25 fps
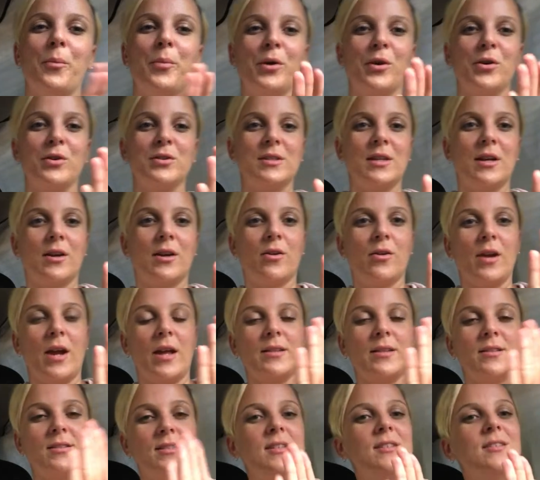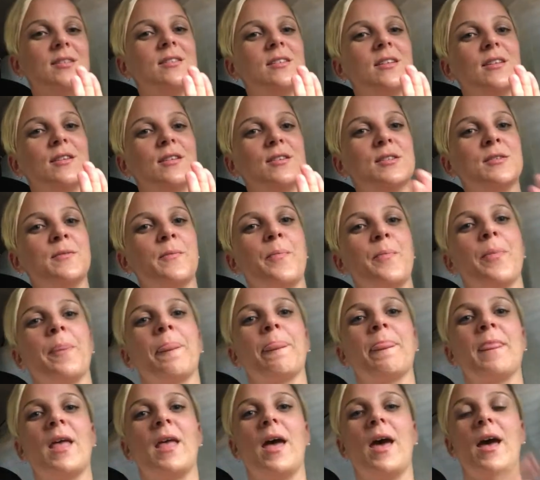because it creates distance,
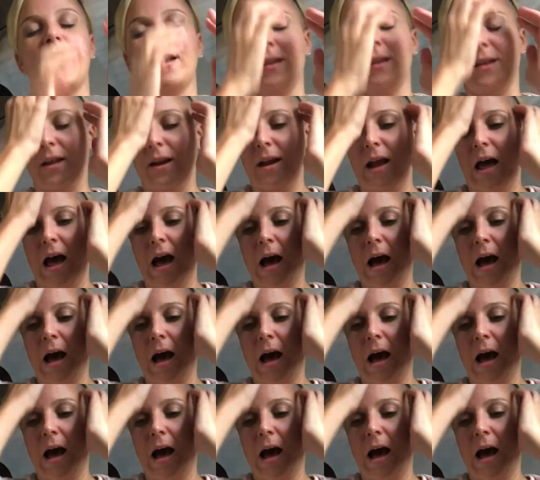and it